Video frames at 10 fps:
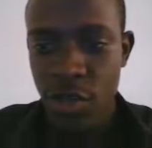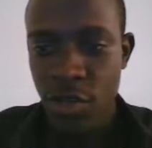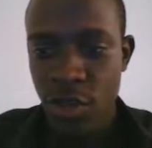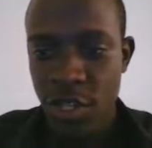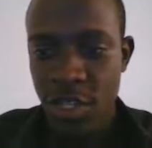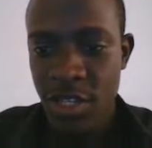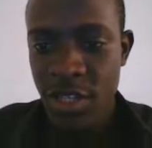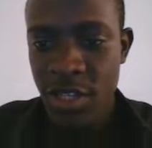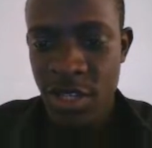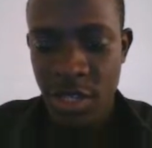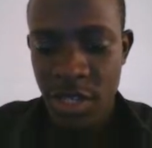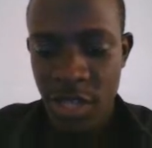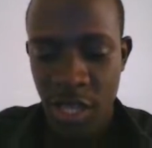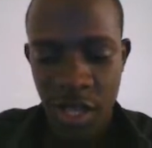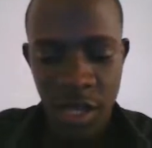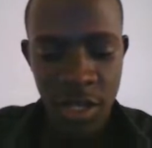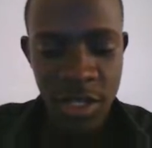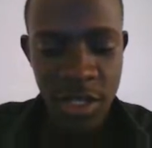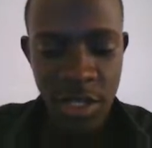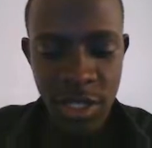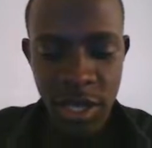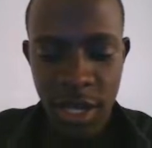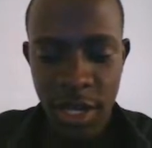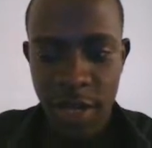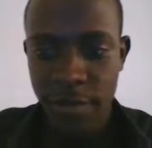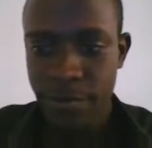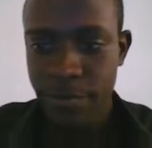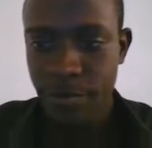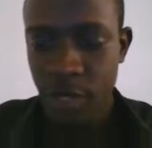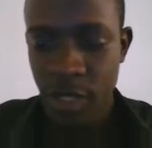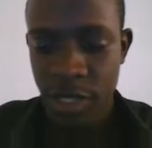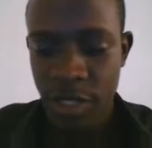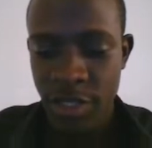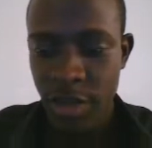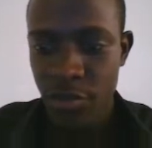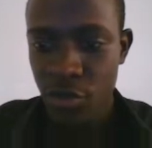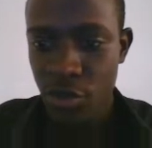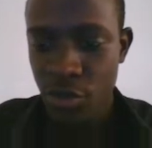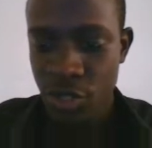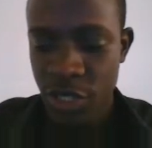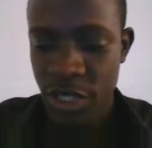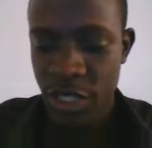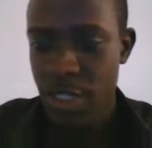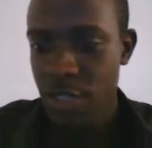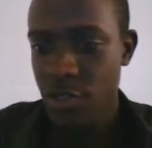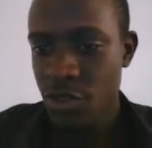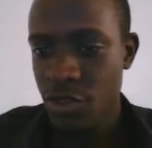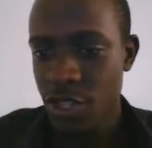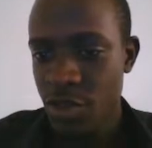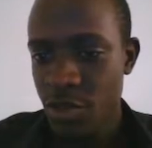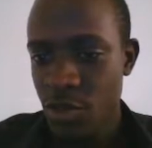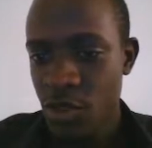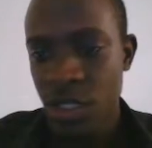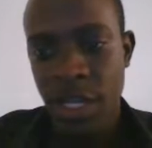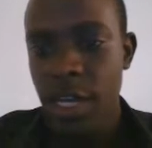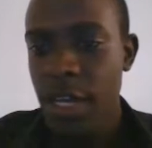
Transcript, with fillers: So in this thing, in this uh, example, we shall just use a small